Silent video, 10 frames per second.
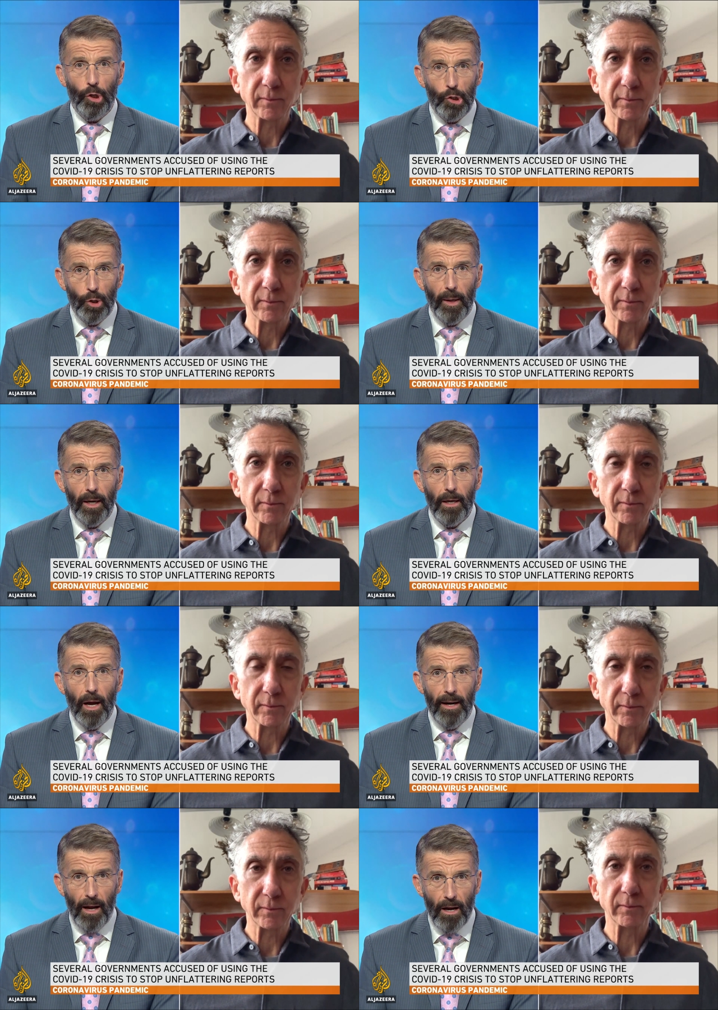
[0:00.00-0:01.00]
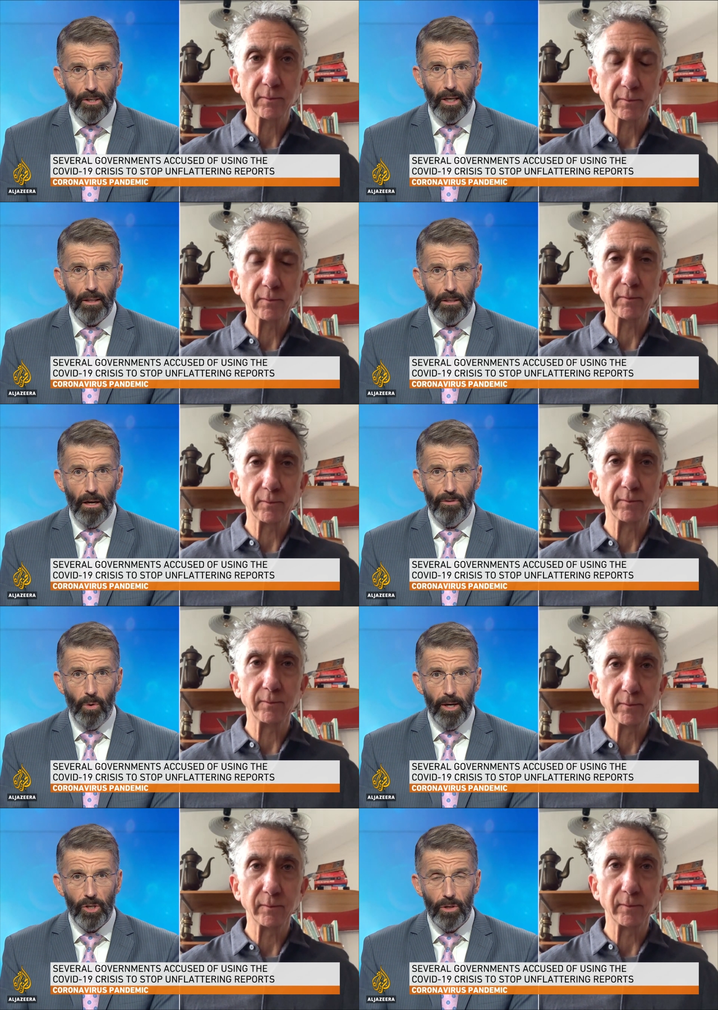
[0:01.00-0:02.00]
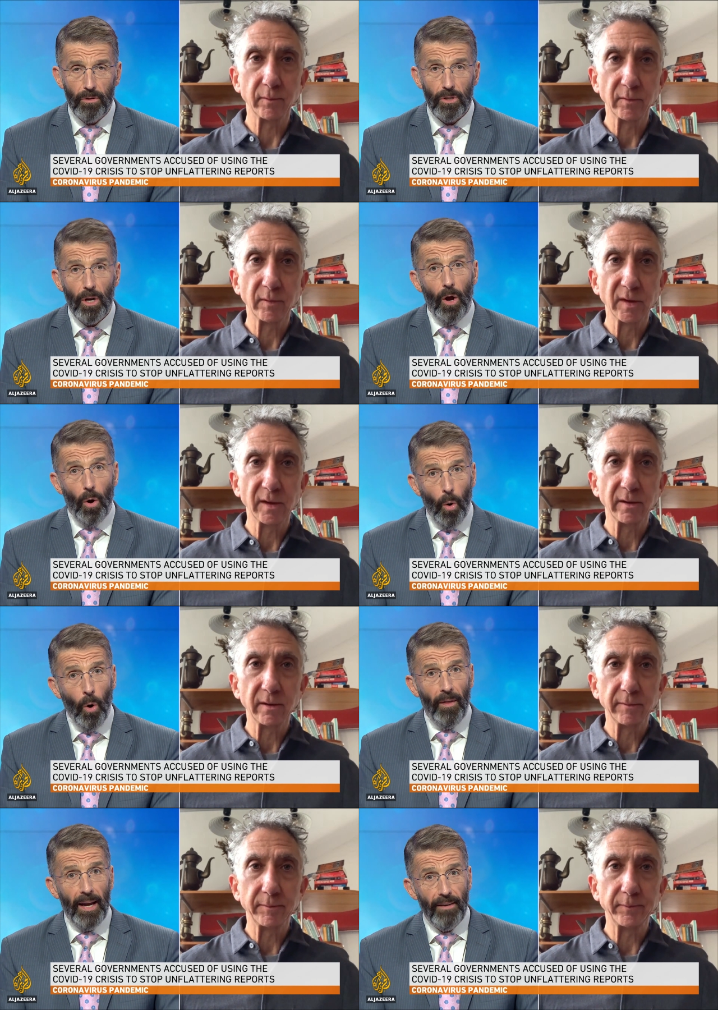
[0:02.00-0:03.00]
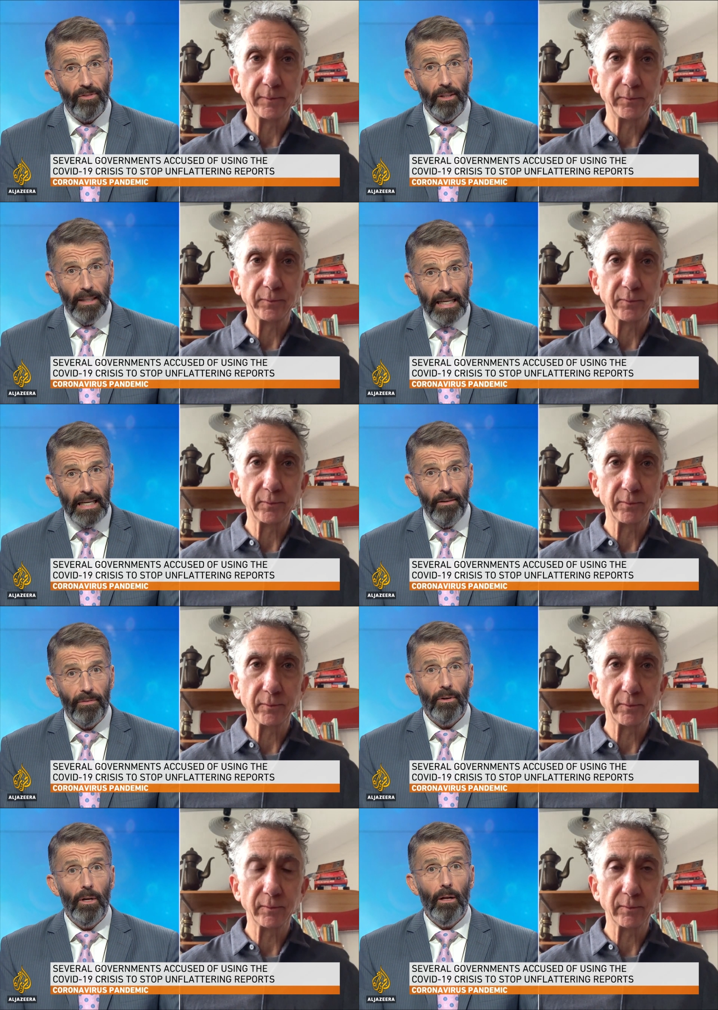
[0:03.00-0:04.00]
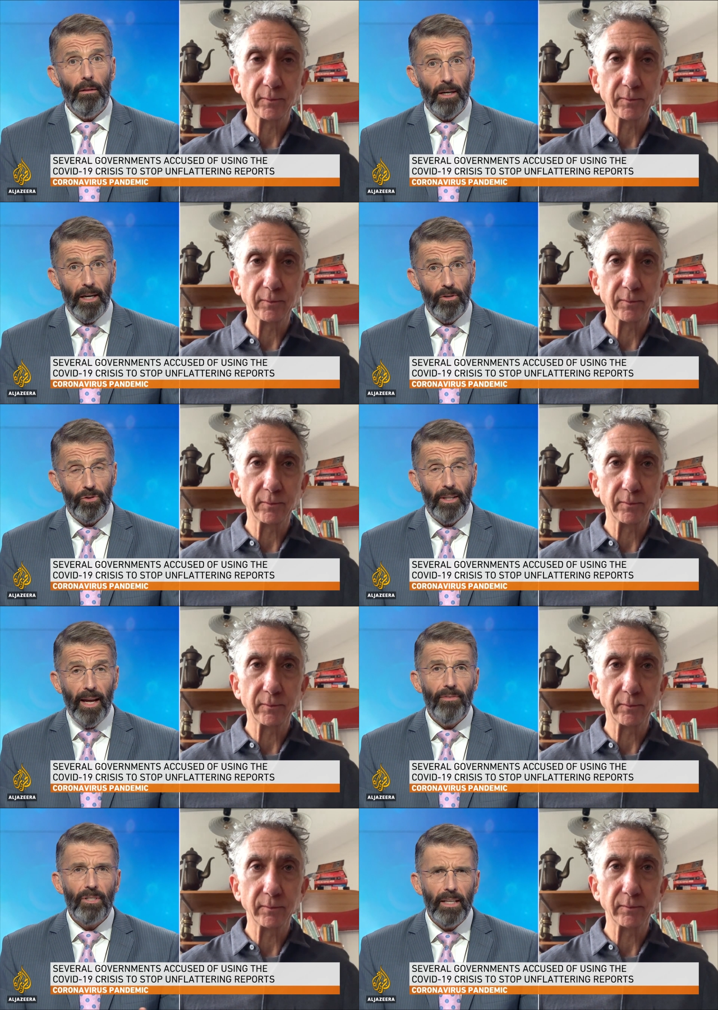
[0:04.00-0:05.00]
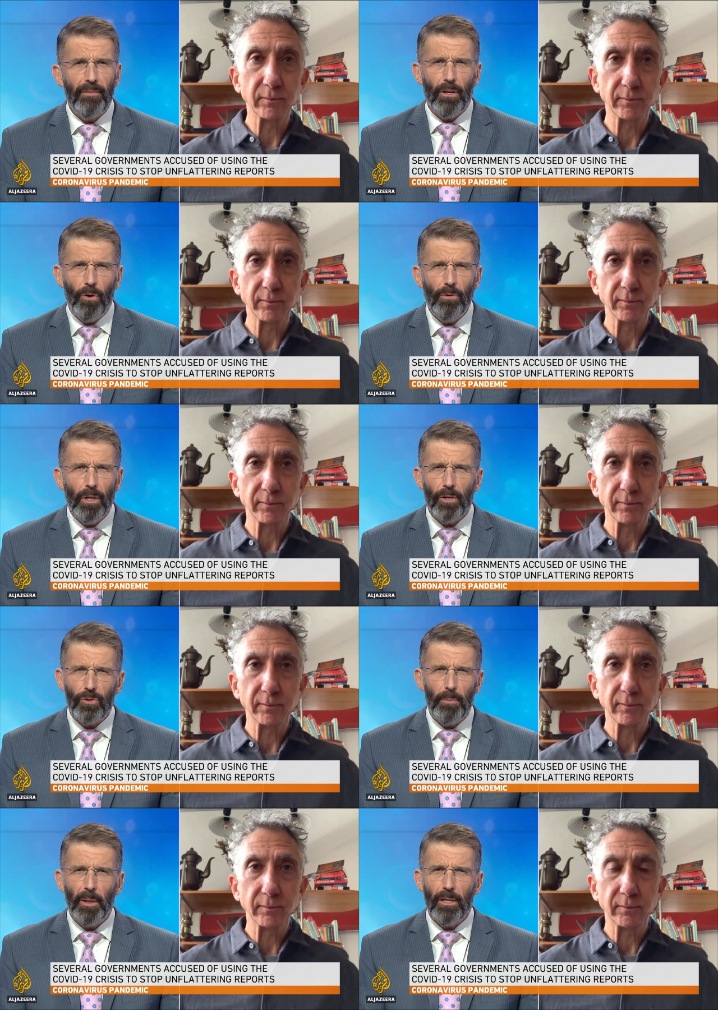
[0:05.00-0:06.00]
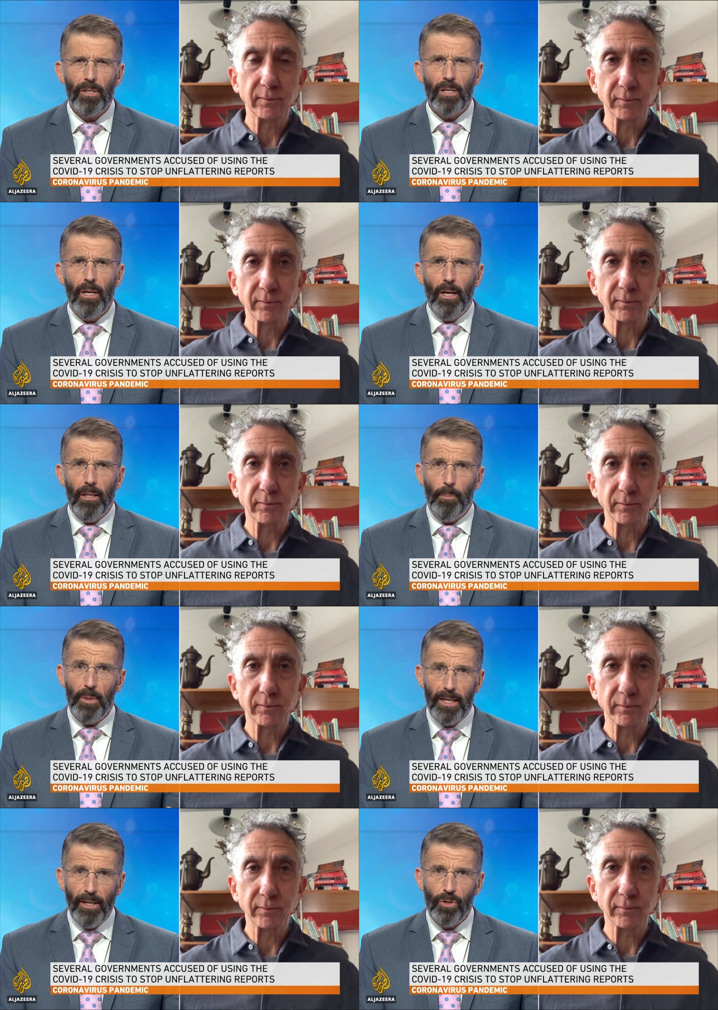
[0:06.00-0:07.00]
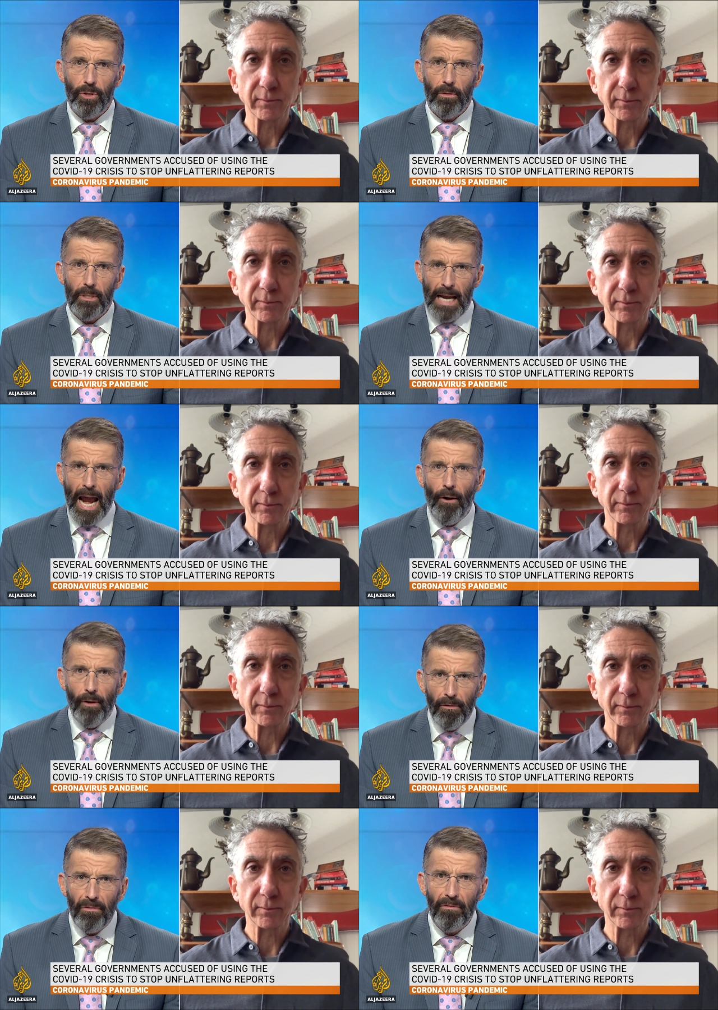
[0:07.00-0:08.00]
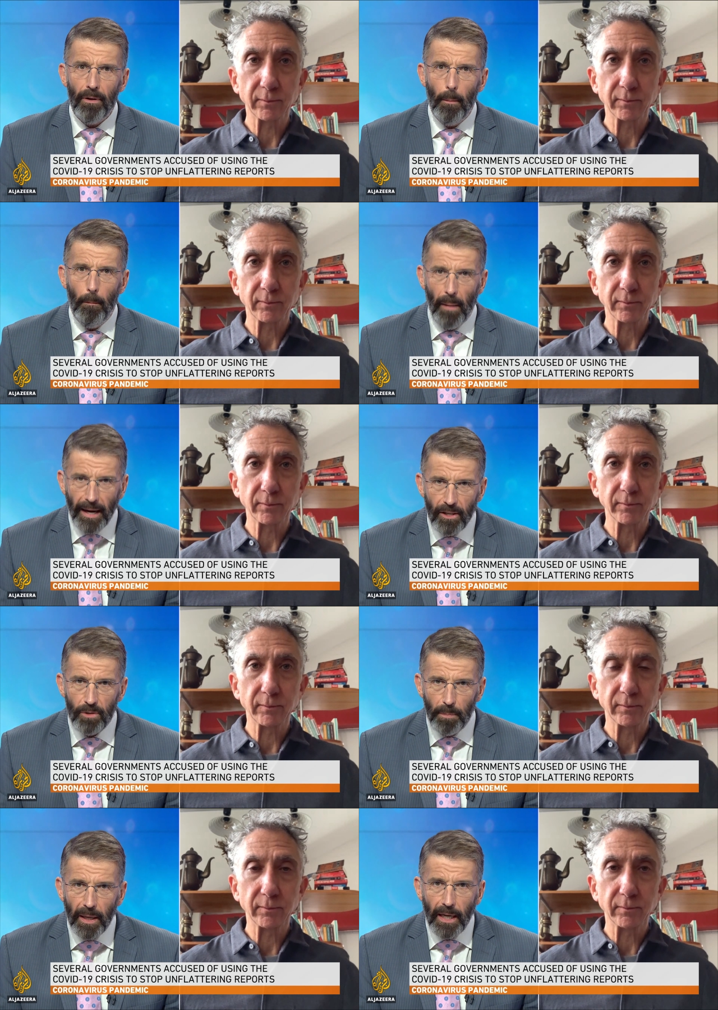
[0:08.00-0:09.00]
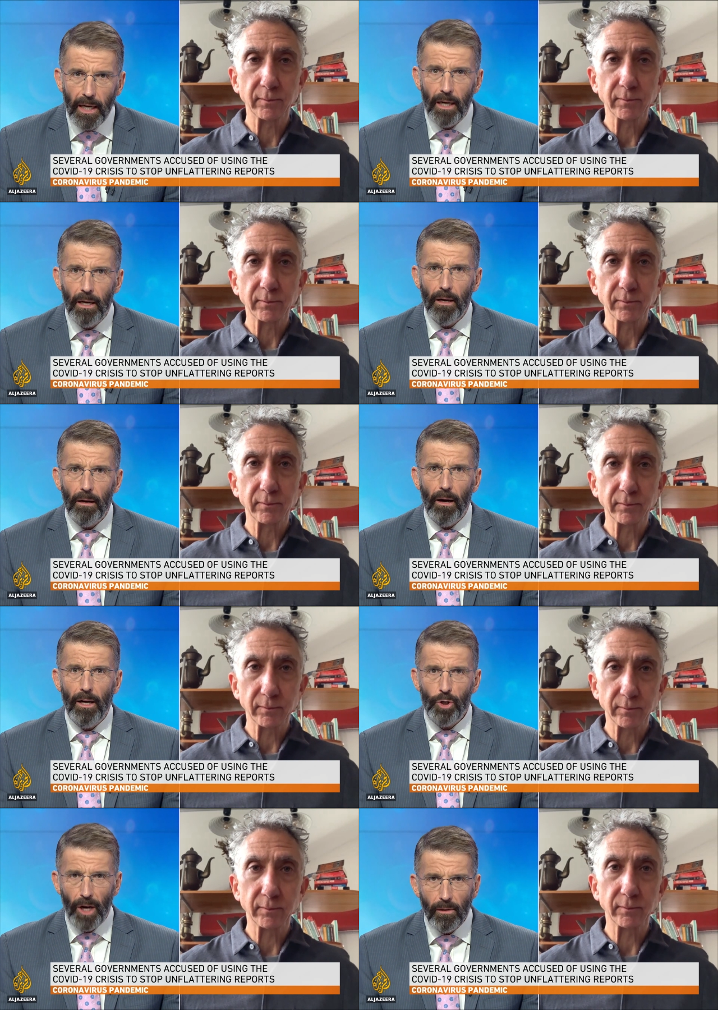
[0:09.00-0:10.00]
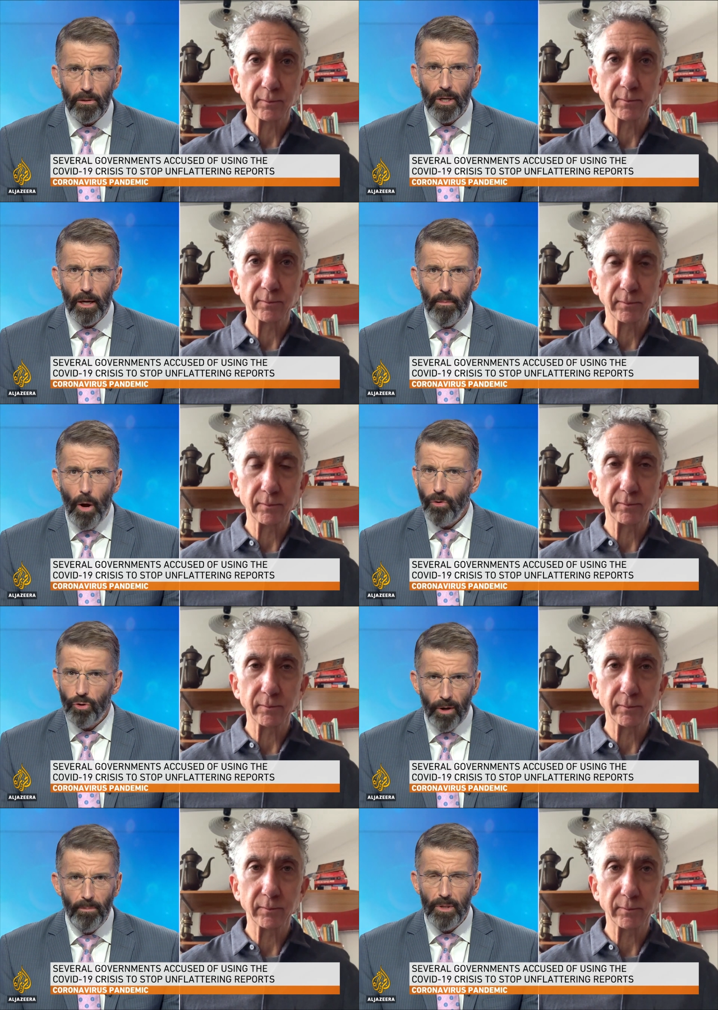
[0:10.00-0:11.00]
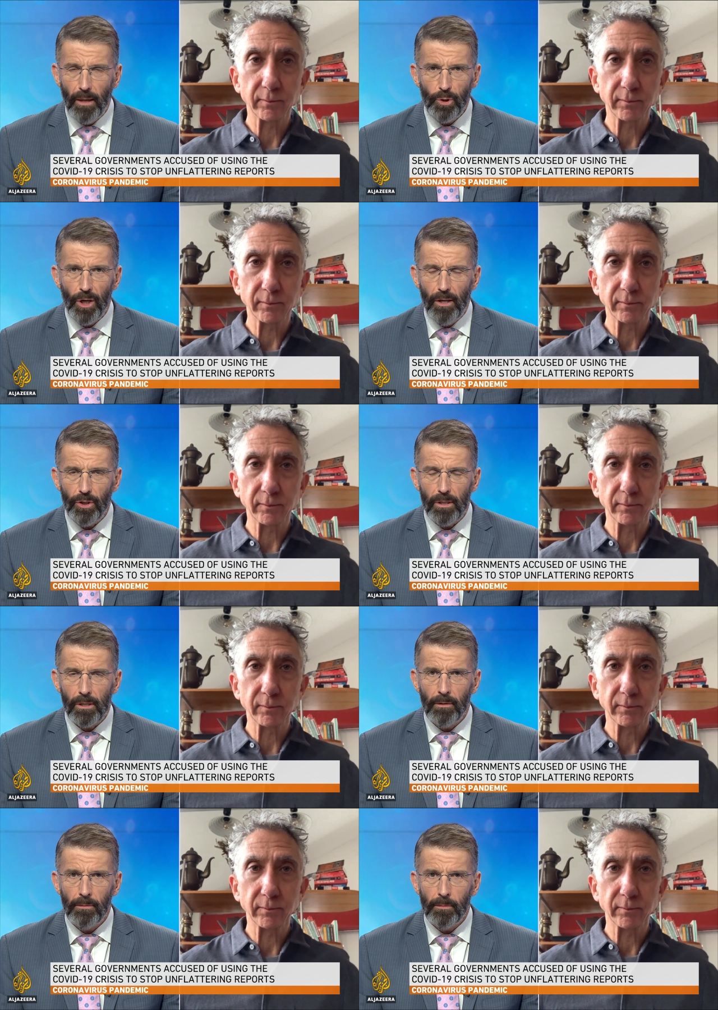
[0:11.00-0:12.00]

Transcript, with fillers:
Speaker 1: doing and asking the tough questions, or they have to leave the country. They have to leave their own country because the potential tariff might be a jail term on trumped-up charges.